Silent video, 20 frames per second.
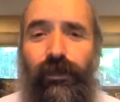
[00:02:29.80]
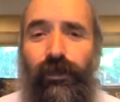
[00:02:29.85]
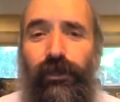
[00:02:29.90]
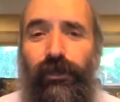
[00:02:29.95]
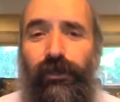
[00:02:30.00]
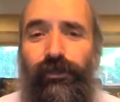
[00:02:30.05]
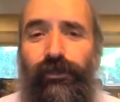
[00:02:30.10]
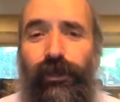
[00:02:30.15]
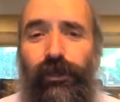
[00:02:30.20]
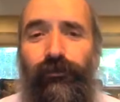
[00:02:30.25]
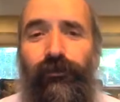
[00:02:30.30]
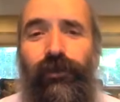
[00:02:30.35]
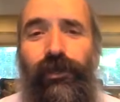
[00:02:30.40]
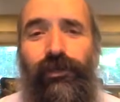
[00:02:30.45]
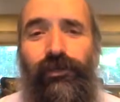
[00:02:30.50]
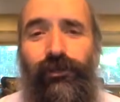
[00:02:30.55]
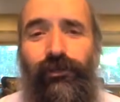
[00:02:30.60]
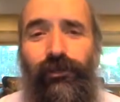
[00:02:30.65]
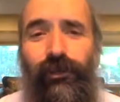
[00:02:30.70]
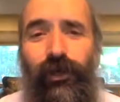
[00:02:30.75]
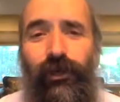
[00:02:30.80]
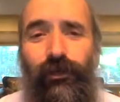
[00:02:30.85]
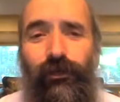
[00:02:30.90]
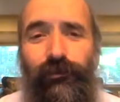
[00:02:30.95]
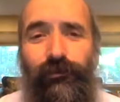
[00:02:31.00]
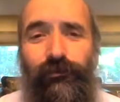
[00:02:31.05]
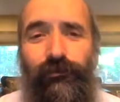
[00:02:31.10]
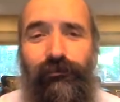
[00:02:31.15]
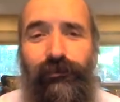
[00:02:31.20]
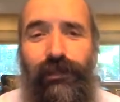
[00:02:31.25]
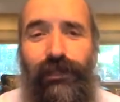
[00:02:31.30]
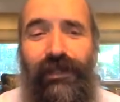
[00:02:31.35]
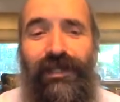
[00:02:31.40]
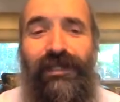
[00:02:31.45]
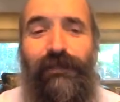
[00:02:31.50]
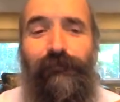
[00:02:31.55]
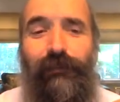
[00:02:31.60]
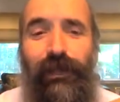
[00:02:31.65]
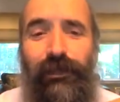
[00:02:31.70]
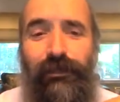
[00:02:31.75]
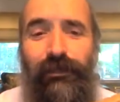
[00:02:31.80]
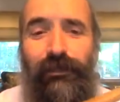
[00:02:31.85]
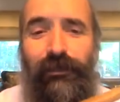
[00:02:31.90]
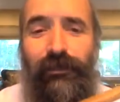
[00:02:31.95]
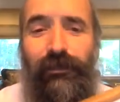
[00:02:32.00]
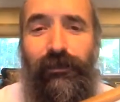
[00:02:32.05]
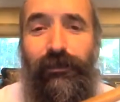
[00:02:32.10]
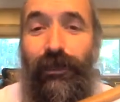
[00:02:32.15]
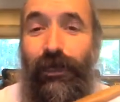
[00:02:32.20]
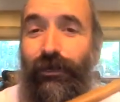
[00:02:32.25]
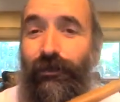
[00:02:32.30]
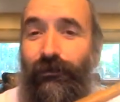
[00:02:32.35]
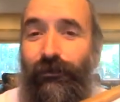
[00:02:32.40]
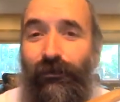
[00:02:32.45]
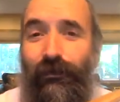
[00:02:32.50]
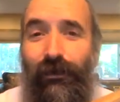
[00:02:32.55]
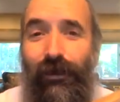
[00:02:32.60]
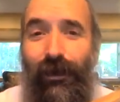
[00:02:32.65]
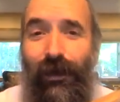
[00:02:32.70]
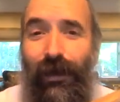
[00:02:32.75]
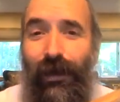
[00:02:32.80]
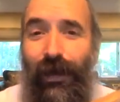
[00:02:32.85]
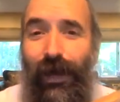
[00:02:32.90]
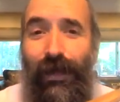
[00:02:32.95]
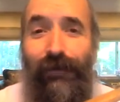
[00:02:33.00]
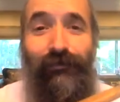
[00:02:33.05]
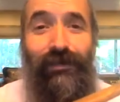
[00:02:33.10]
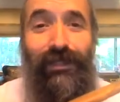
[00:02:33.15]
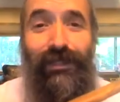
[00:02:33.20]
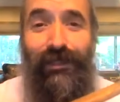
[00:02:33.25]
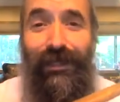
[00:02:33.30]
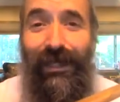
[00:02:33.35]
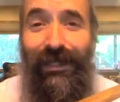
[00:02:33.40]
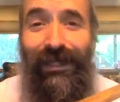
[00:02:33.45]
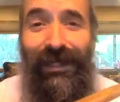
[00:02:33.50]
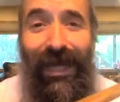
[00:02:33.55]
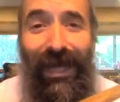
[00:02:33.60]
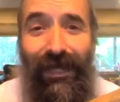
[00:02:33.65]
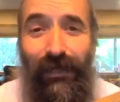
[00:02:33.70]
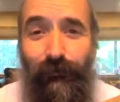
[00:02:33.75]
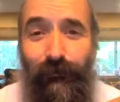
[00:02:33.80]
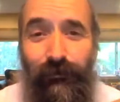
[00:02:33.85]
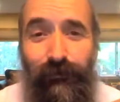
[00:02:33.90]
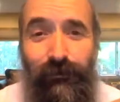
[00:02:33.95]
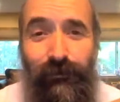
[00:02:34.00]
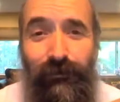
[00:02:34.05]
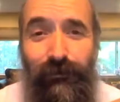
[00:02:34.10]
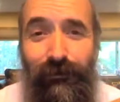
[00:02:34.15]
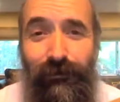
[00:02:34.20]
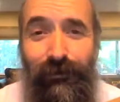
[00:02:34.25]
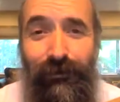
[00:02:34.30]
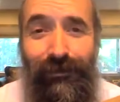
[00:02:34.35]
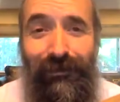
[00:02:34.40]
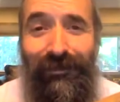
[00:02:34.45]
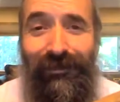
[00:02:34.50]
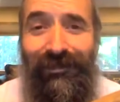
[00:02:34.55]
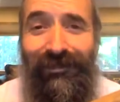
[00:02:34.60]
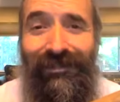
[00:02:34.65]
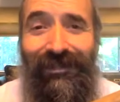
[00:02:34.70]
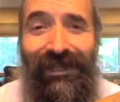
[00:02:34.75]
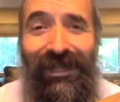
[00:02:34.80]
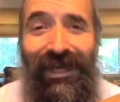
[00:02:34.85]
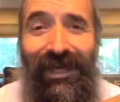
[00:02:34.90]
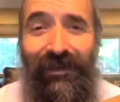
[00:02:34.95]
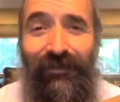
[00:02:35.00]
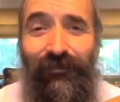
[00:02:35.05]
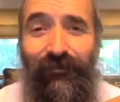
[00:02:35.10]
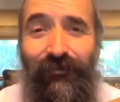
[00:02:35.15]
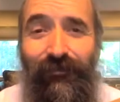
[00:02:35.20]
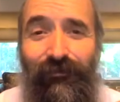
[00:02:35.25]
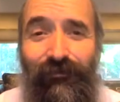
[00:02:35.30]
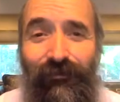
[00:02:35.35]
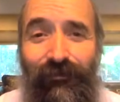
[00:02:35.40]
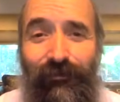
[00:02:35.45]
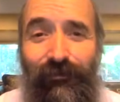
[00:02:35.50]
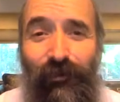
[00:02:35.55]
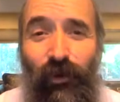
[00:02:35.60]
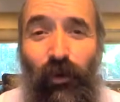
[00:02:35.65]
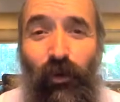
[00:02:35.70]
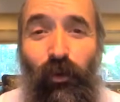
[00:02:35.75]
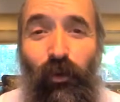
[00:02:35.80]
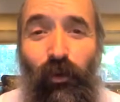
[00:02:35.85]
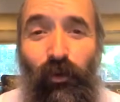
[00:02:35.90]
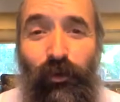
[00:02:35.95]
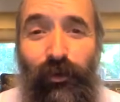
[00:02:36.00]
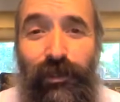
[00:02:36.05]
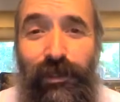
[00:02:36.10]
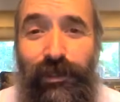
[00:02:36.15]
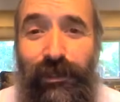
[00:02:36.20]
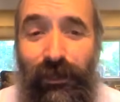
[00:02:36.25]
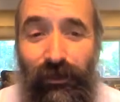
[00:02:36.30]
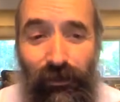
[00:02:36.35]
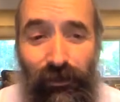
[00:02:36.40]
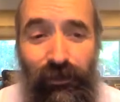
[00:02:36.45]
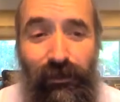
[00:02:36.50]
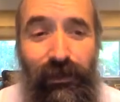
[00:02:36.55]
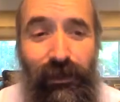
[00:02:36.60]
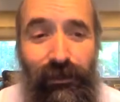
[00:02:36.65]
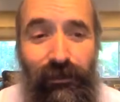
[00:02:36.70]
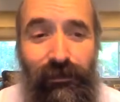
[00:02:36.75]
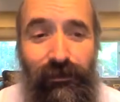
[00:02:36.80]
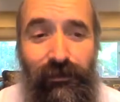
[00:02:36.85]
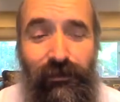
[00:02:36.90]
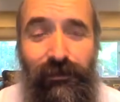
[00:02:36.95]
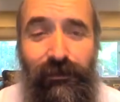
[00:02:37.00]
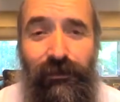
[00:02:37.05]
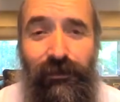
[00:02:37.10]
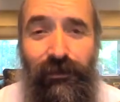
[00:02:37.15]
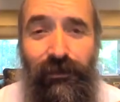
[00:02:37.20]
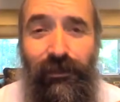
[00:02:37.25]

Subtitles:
Shofar, as you know, is bent. Now, I haven't seen any animals that have horns that look like this.